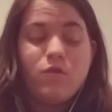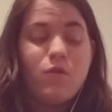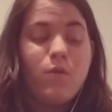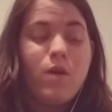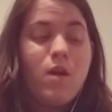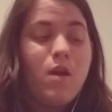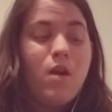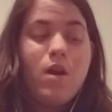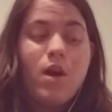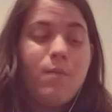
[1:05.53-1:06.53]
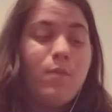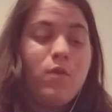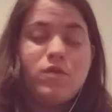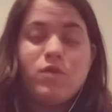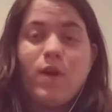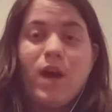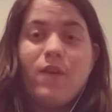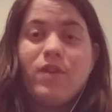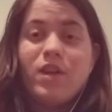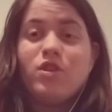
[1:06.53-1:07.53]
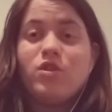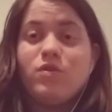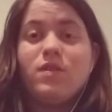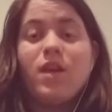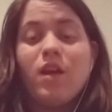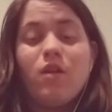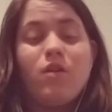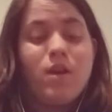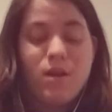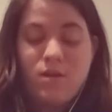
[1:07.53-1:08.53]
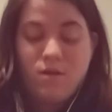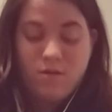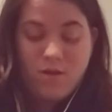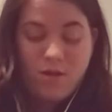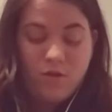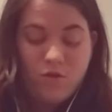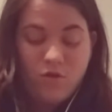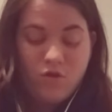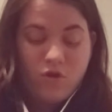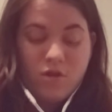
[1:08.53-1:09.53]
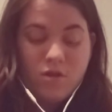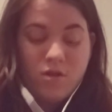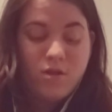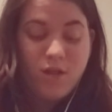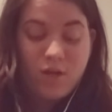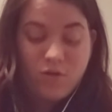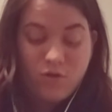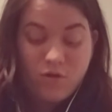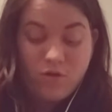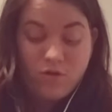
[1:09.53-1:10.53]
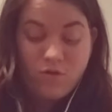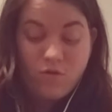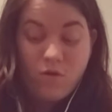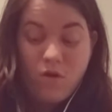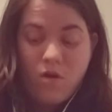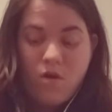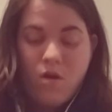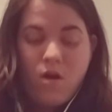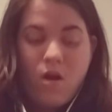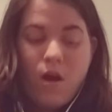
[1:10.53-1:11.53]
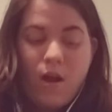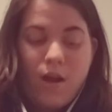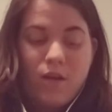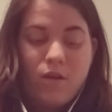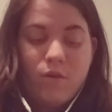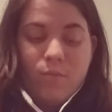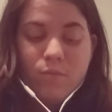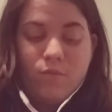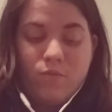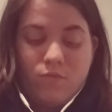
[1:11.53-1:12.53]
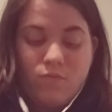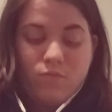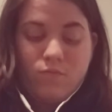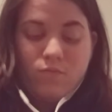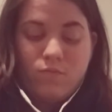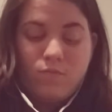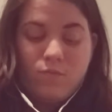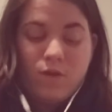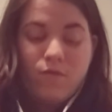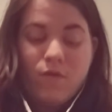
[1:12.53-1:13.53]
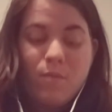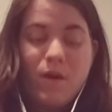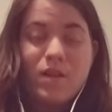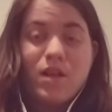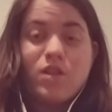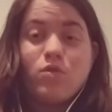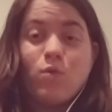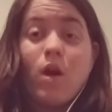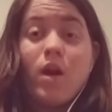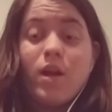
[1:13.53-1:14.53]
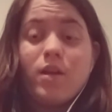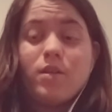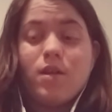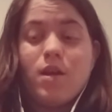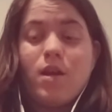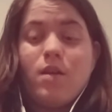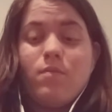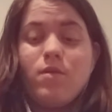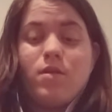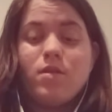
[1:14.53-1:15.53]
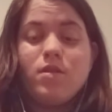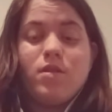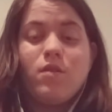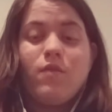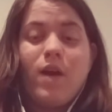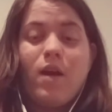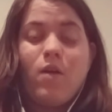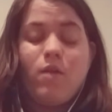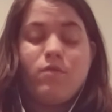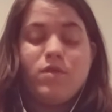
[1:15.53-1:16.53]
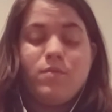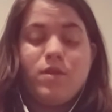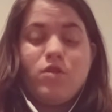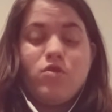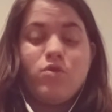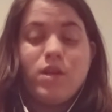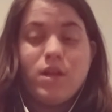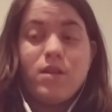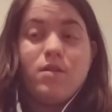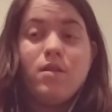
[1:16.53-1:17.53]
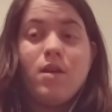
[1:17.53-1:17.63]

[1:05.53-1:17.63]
So I'm also having issues there, and things are just a disaster. So I ended up leaving my desk crying today because of how I was being treated.